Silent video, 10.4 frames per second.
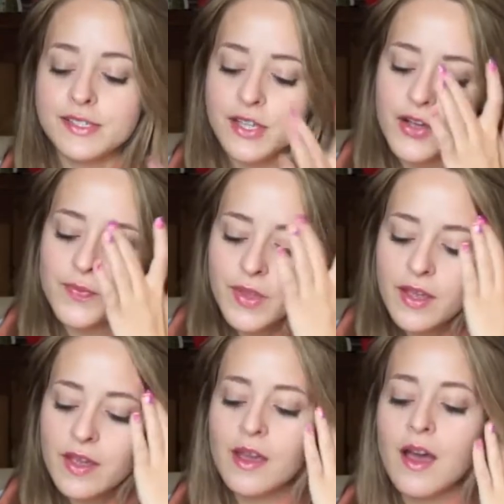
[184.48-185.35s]
so
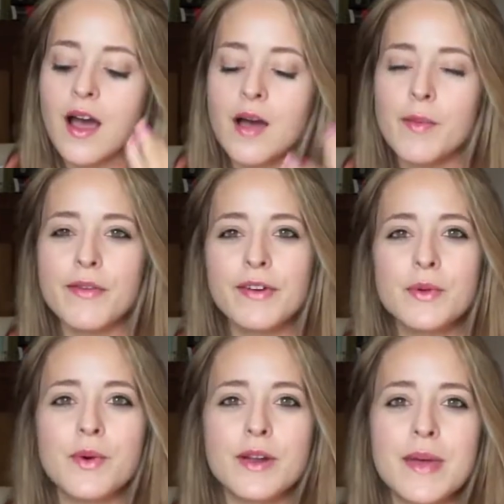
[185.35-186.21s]
I
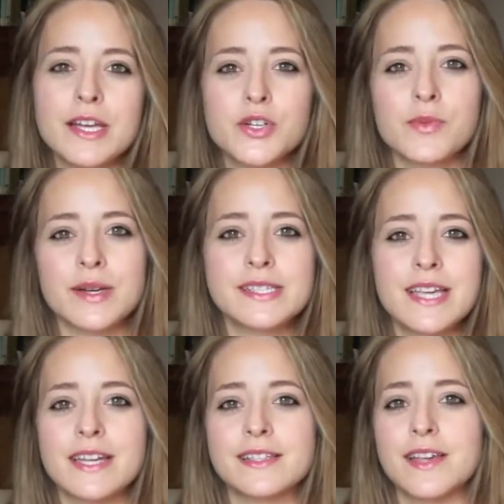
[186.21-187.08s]
really want to make sure my
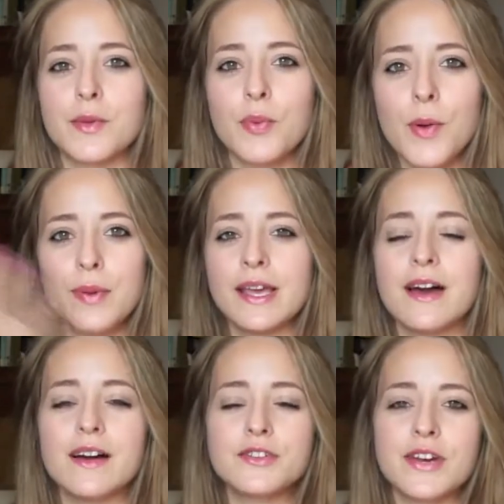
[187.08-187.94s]
skin is like properly
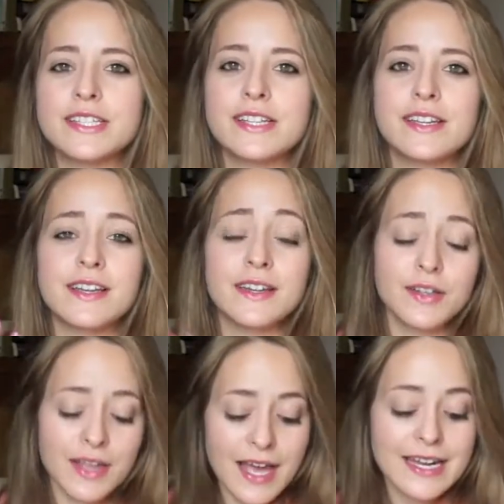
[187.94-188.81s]

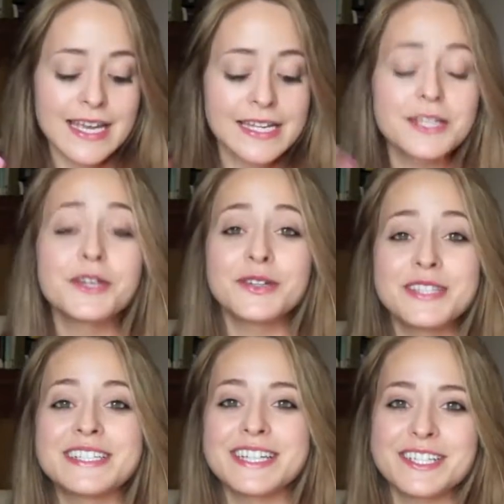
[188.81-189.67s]
hydrated and in good
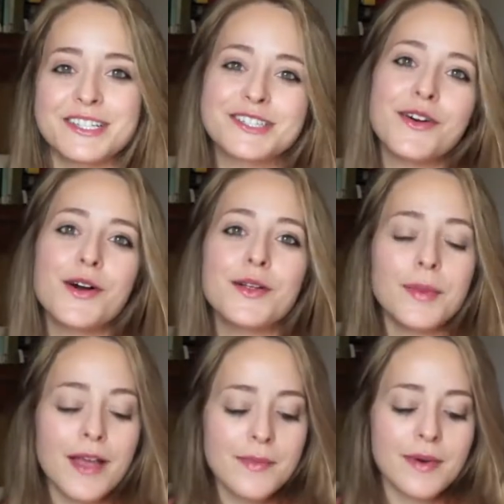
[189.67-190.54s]
condition, so I'll
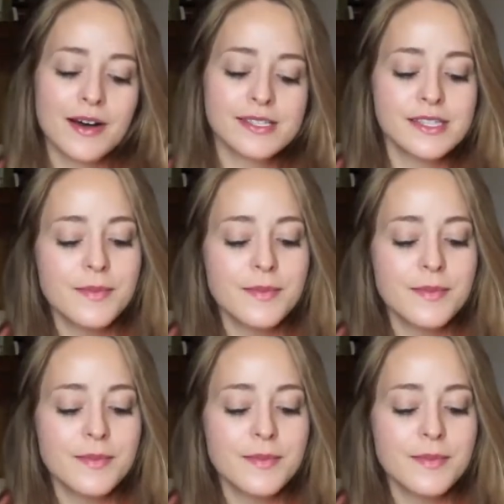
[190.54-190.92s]
apply a mask.